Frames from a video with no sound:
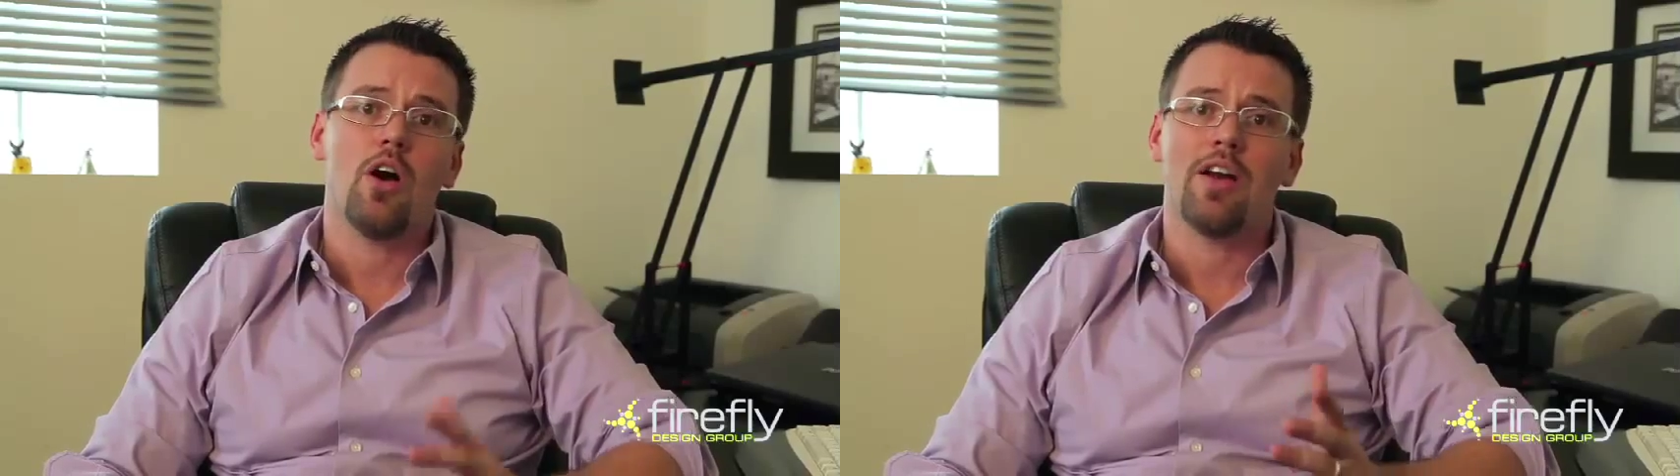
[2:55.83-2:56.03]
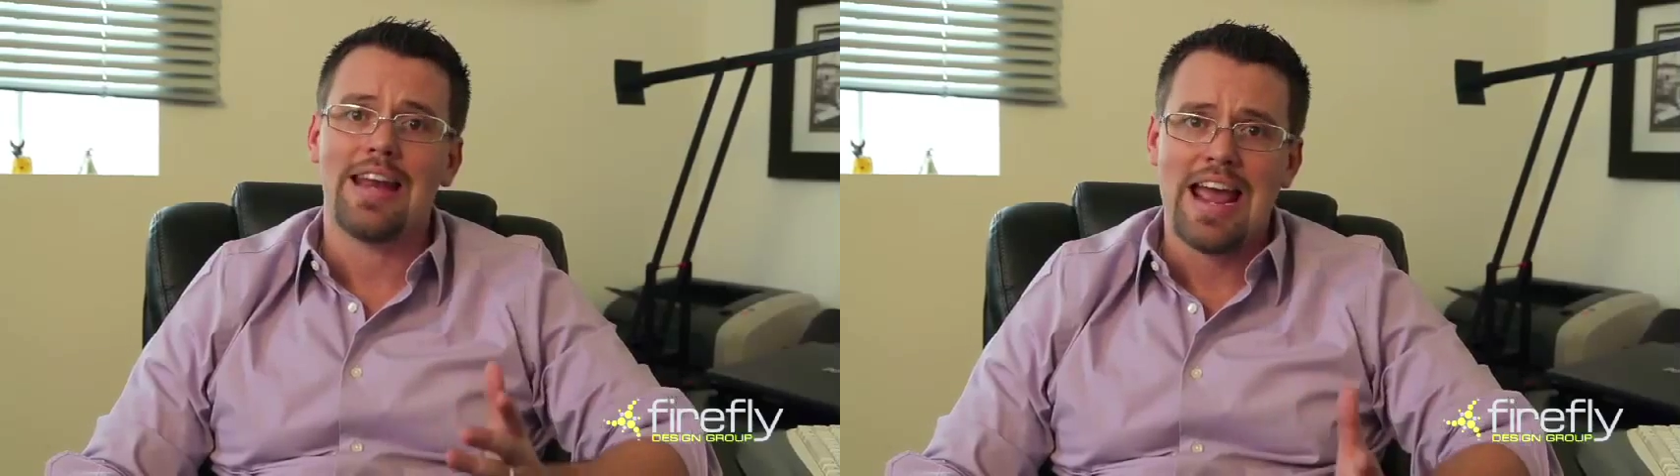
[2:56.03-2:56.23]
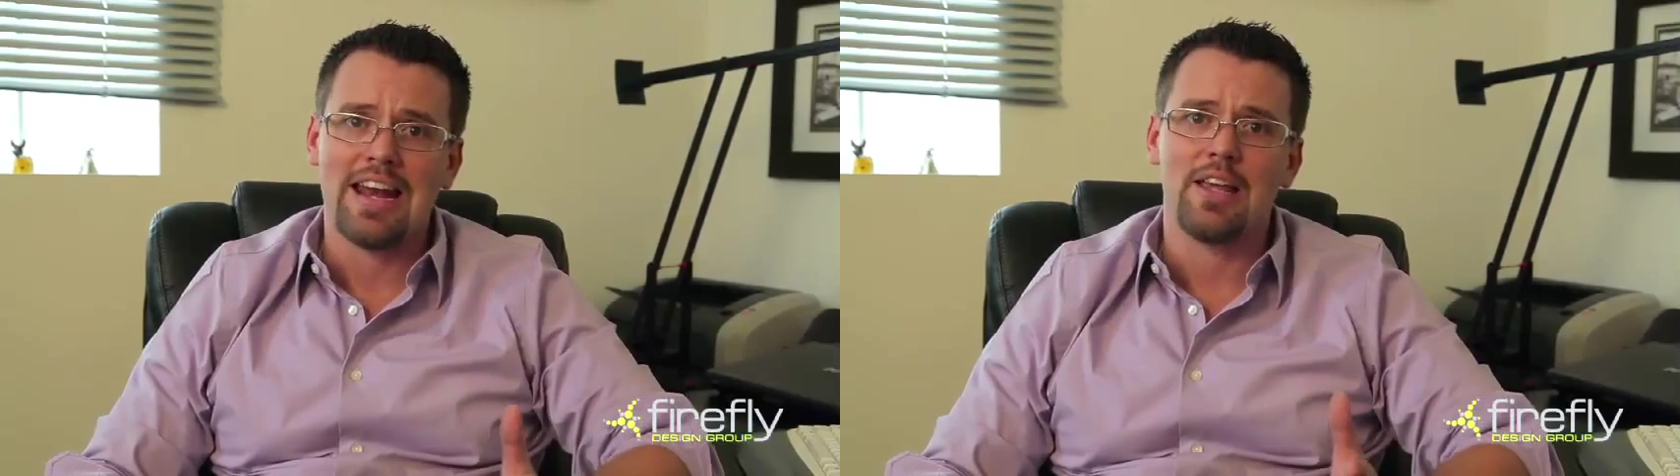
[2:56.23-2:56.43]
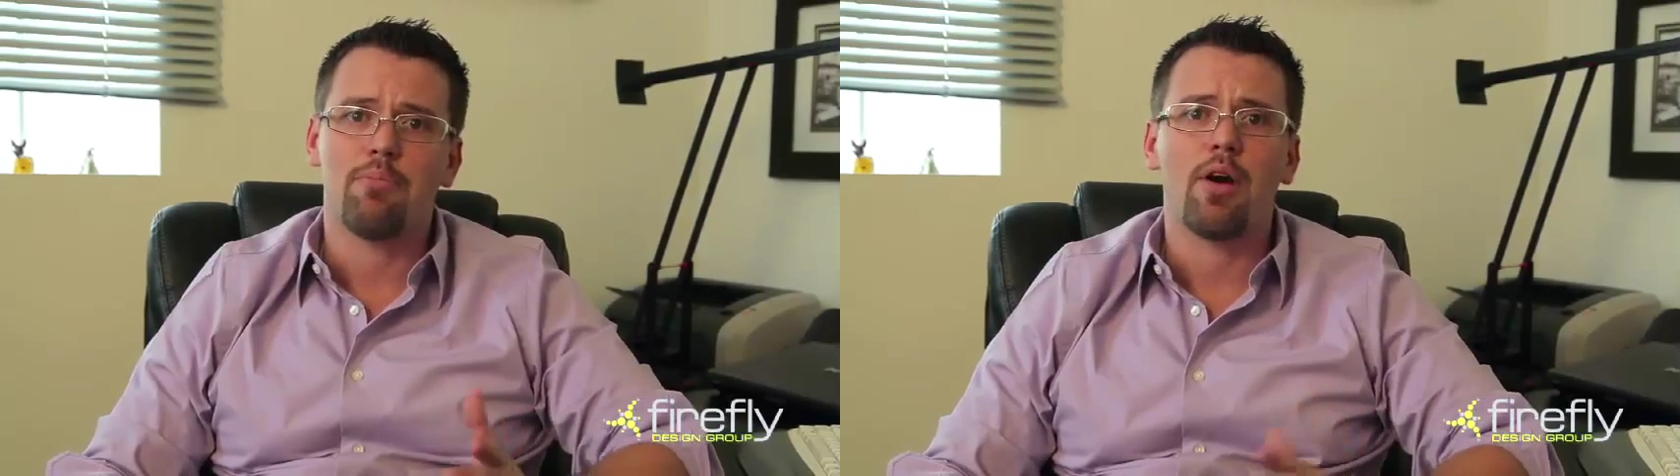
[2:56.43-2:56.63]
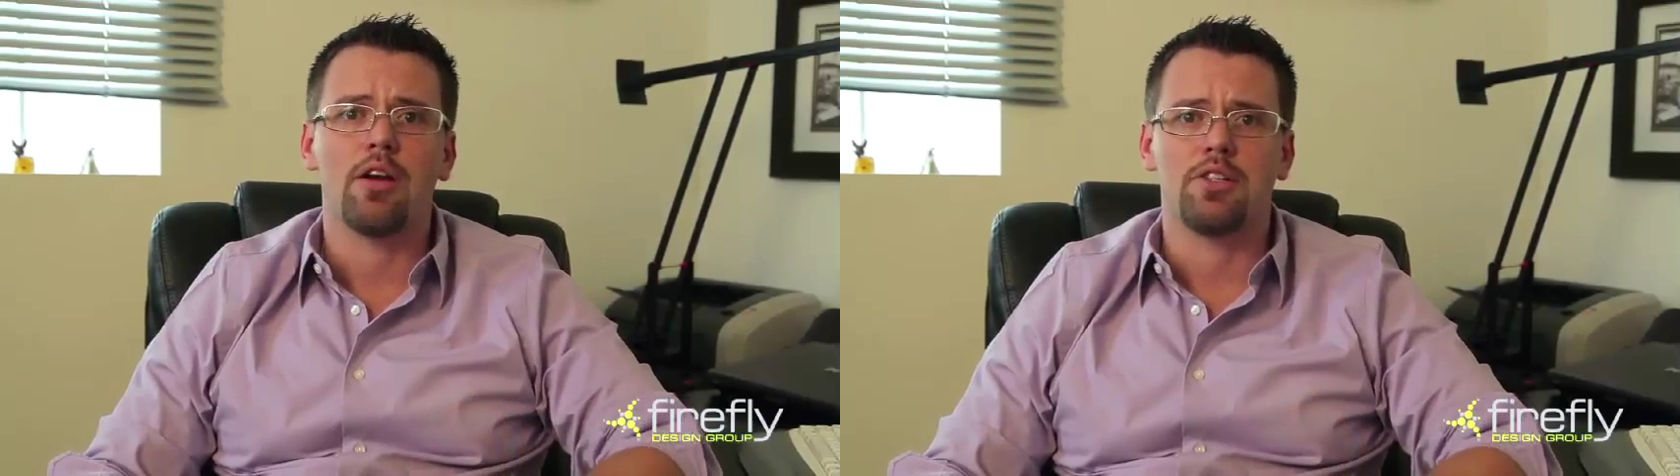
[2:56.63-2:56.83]
on any
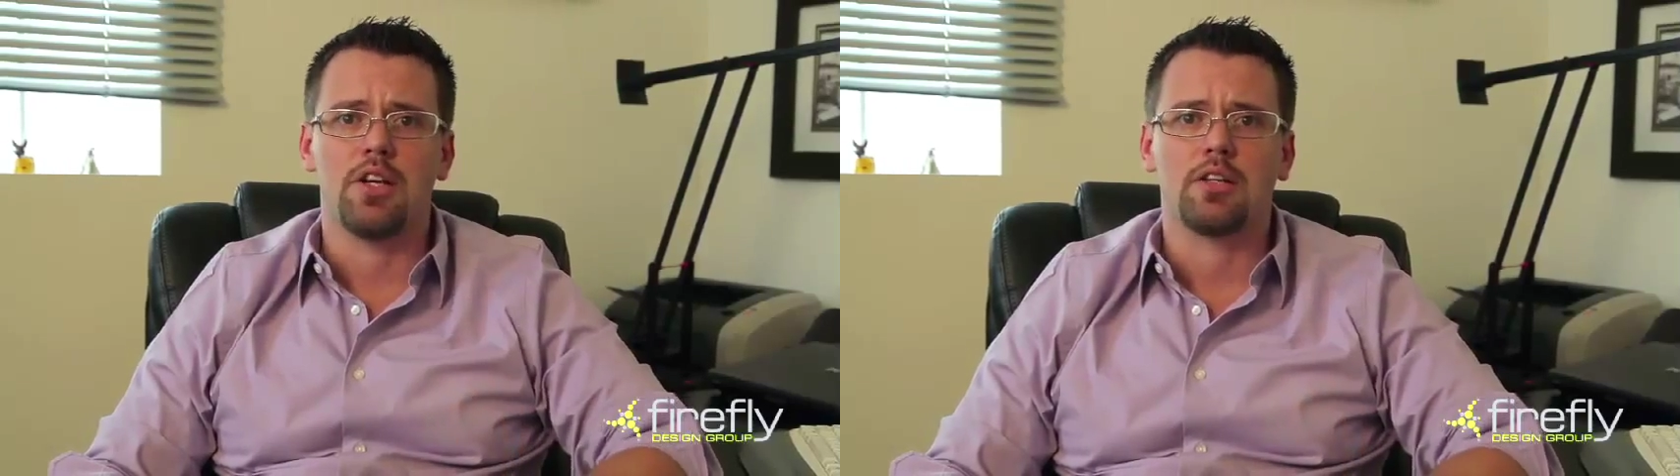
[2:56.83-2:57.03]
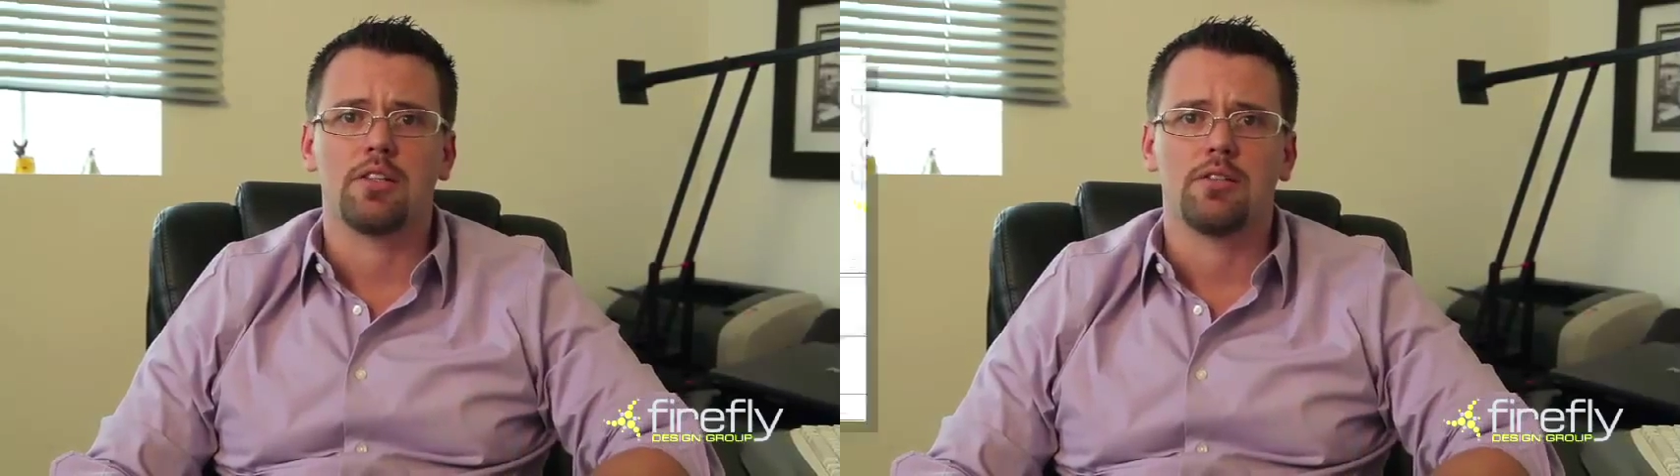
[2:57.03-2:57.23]
project.